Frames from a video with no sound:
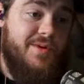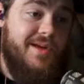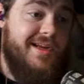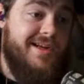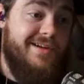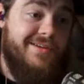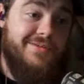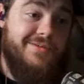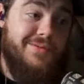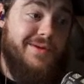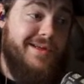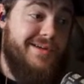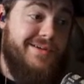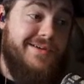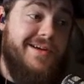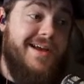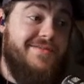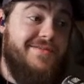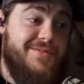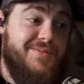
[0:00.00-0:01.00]
We
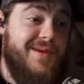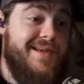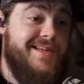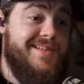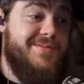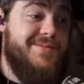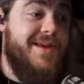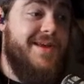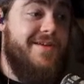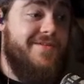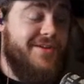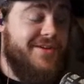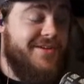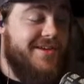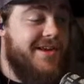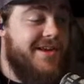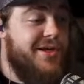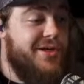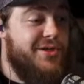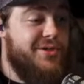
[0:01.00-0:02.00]
don't have space. We have a
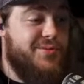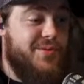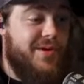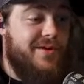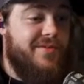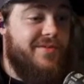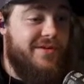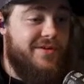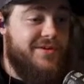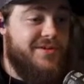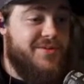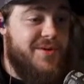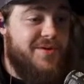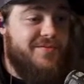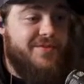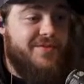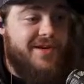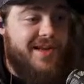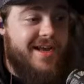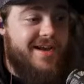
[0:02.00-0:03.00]
1,200
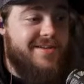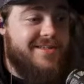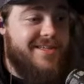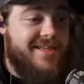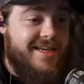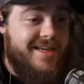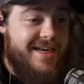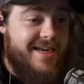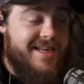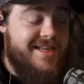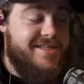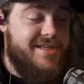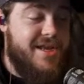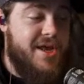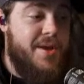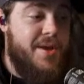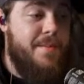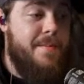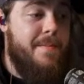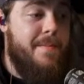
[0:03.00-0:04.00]
square foot house, and it is
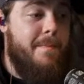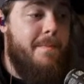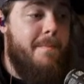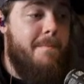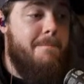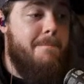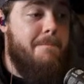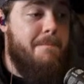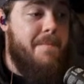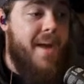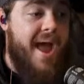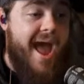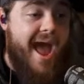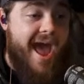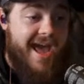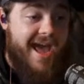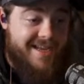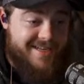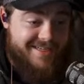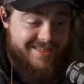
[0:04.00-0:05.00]

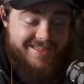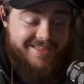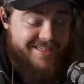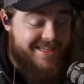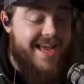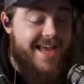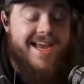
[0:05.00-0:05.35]
packed.